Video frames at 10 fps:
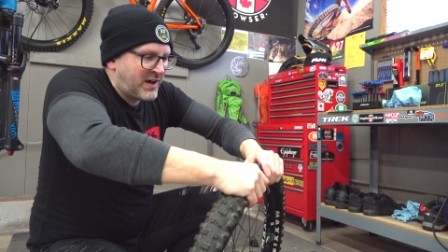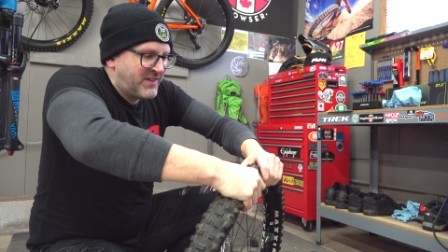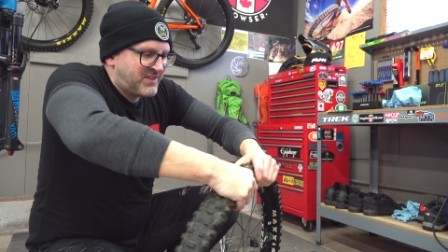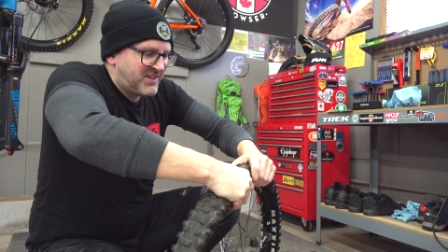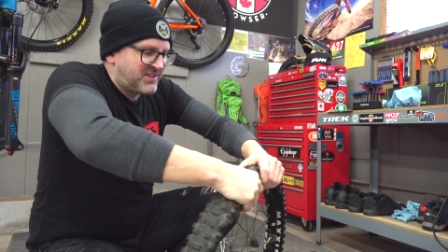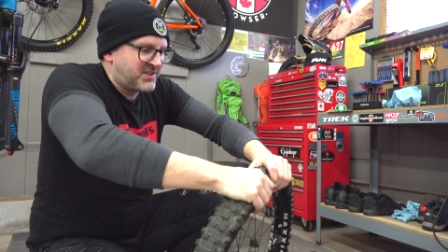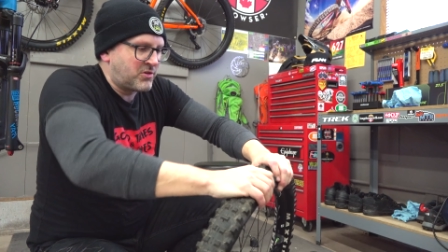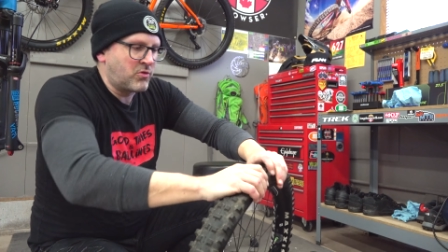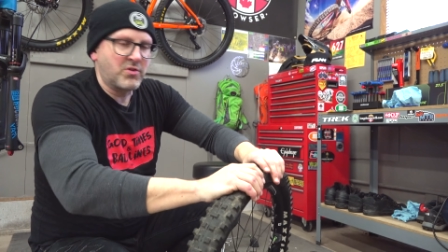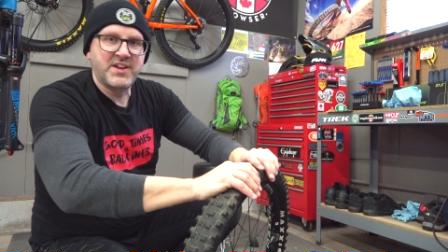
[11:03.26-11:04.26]
why this is
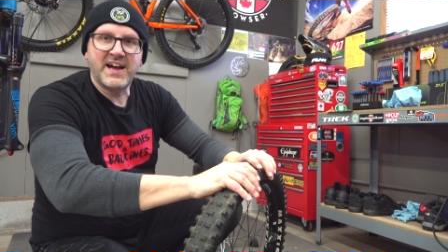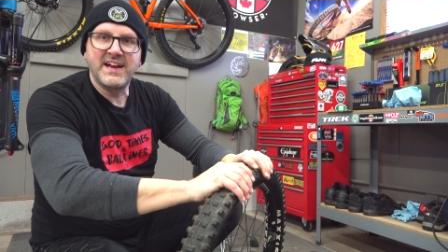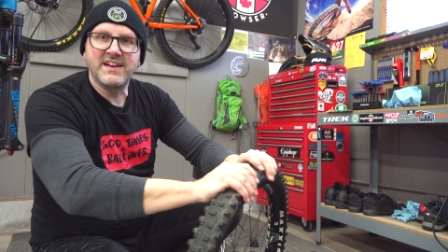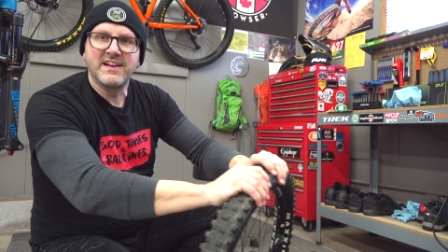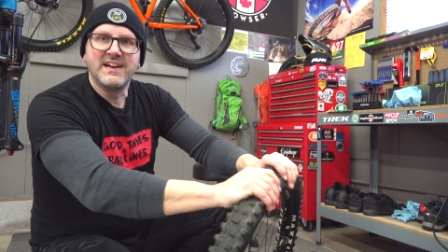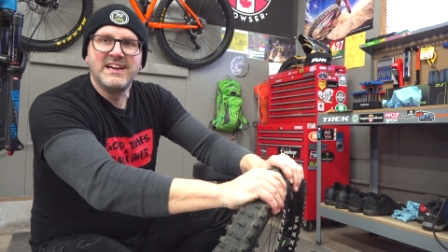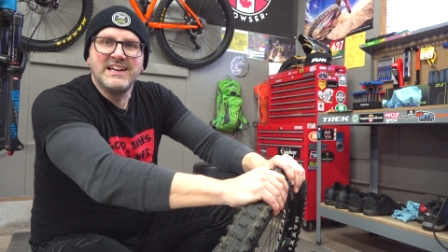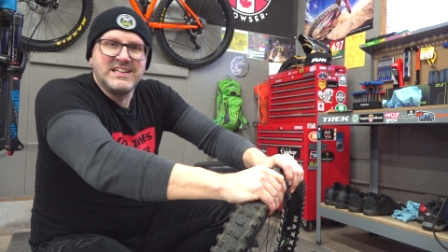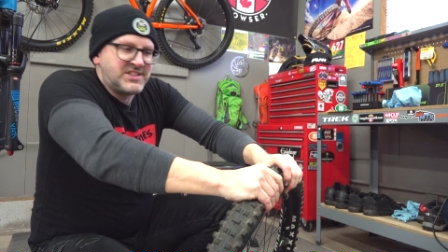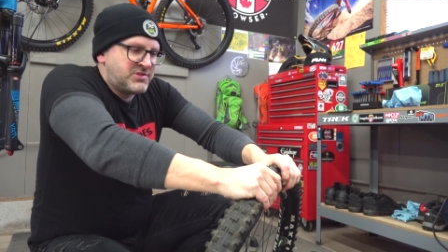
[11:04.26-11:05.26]
so tight
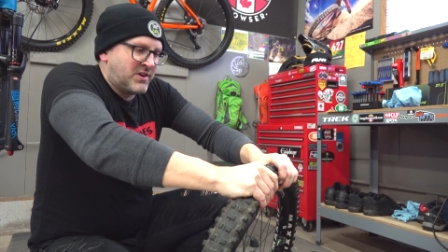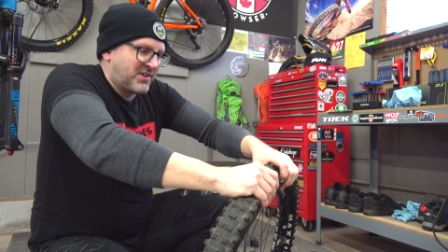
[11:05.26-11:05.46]
to